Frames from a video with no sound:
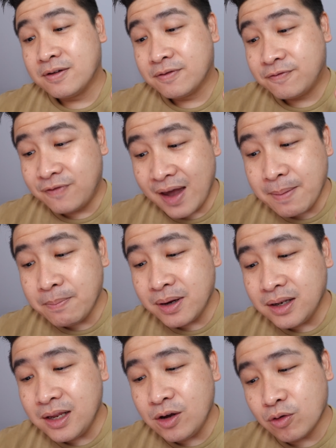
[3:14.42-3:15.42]

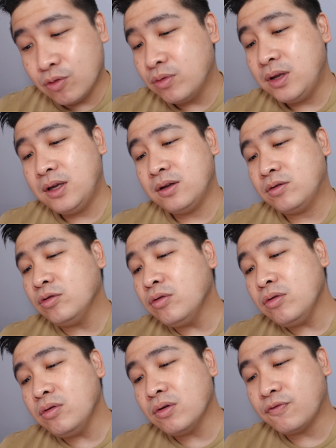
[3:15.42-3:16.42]
Family only.
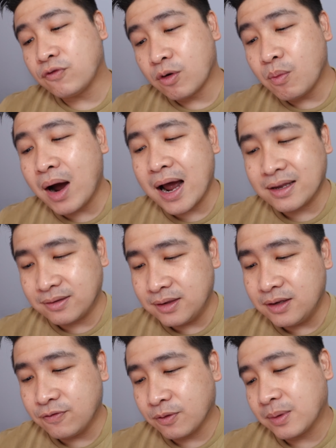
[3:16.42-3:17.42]
So from what I
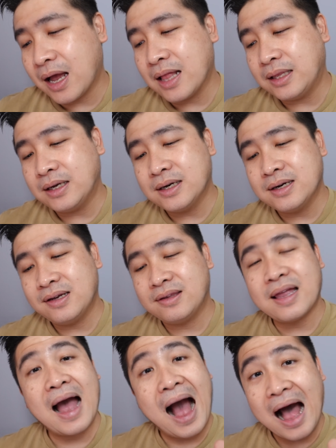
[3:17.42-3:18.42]
see from the article
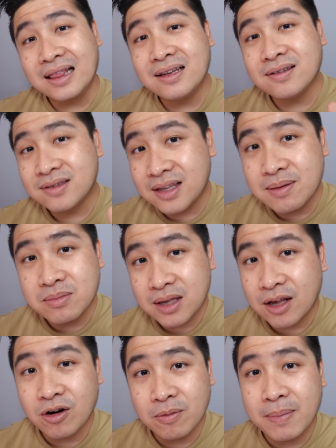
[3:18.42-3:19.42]
is that other schemes
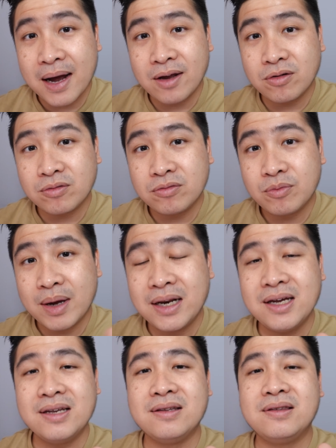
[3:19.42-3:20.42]
cannot buy, no?
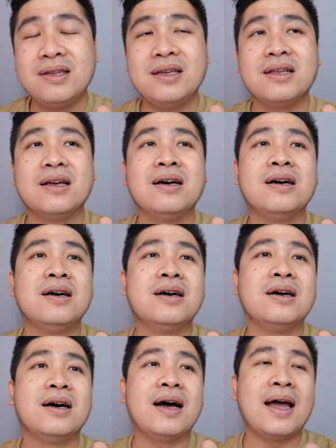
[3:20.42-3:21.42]
Whether is it
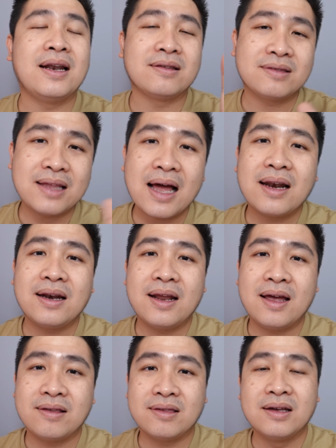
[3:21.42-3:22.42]
at the start
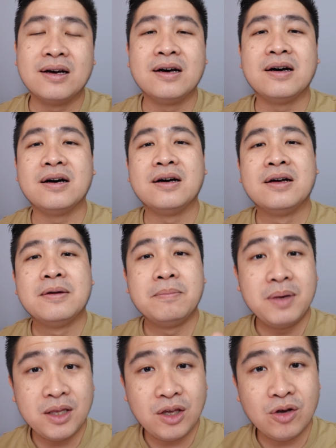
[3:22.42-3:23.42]
as a
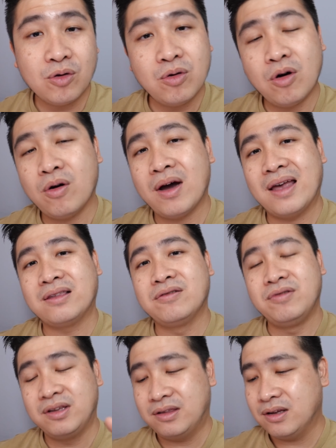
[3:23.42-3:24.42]
BTO or as
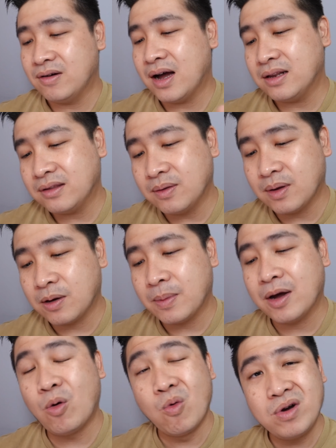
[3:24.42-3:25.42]
a resale, other scheme can
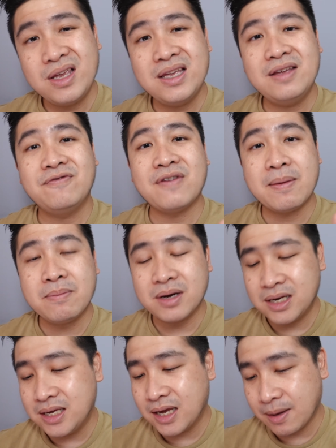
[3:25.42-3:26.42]
buy, only
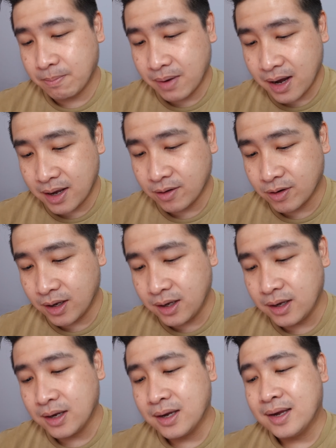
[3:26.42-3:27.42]
family can buy, okay?